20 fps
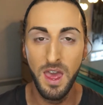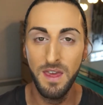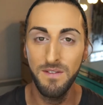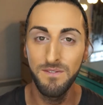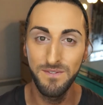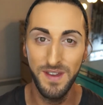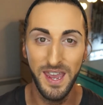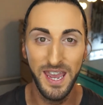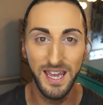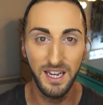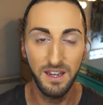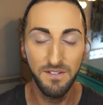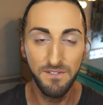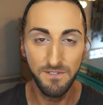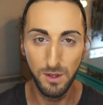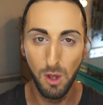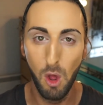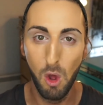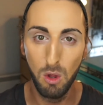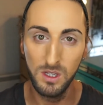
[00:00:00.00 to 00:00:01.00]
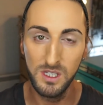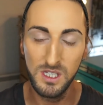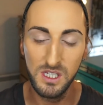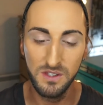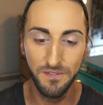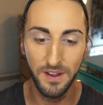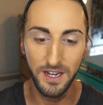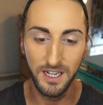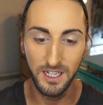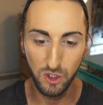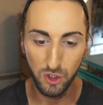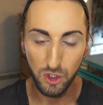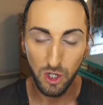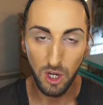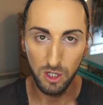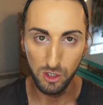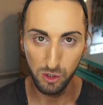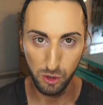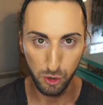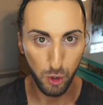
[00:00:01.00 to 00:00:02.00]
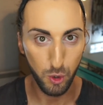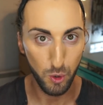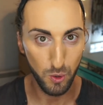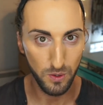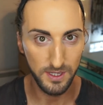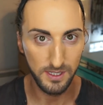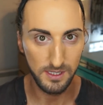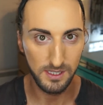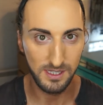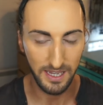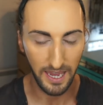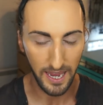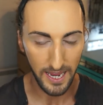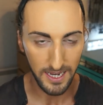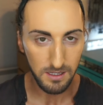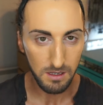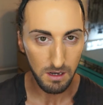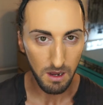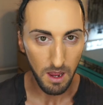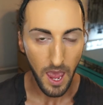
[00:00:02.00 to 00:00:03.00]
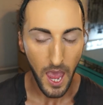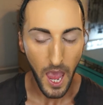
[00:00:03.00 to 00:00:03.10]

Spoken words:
very flawless finish to the skin.